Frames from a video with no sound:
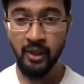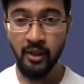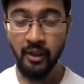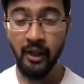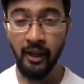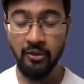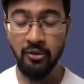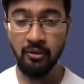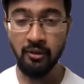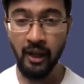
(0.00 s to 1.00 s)

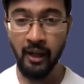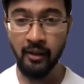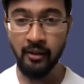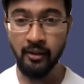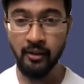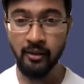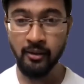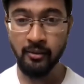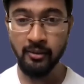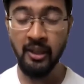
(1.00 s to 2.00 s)
recorrections
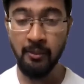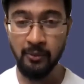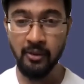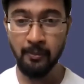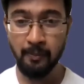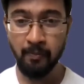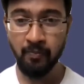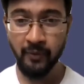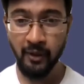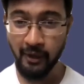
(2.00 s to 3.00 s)
and schemes,
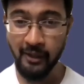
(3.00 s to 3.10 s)
right?